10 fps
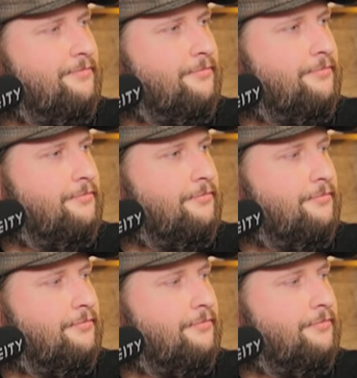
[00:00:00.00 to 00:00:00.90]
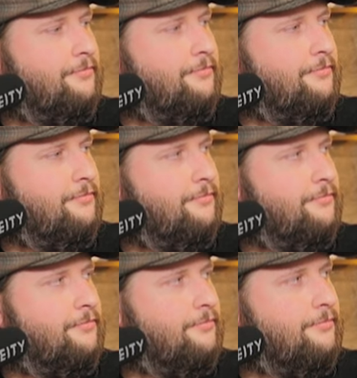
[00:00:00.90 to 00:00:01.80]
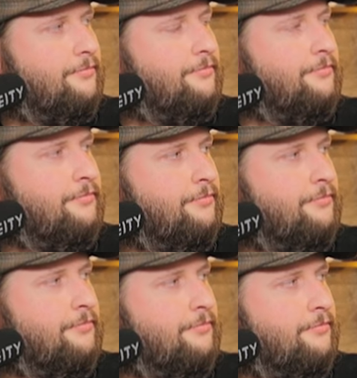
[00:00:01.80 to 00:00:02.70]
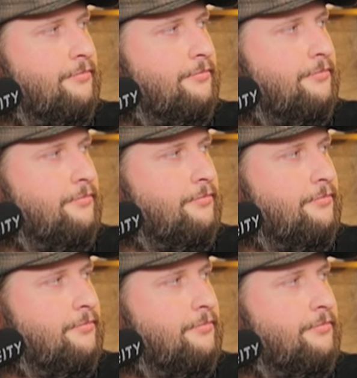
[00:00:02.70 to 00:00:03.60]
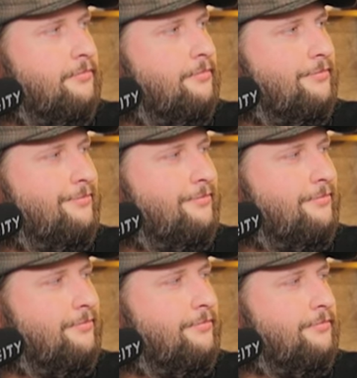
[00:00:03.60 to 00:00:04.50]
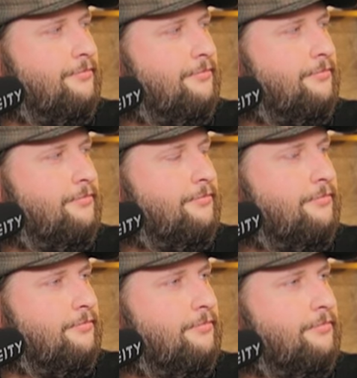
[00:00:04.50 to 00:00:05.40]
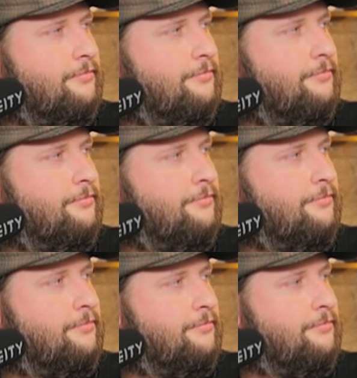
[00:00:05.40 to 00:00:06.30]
No words are spoken by the person on screen.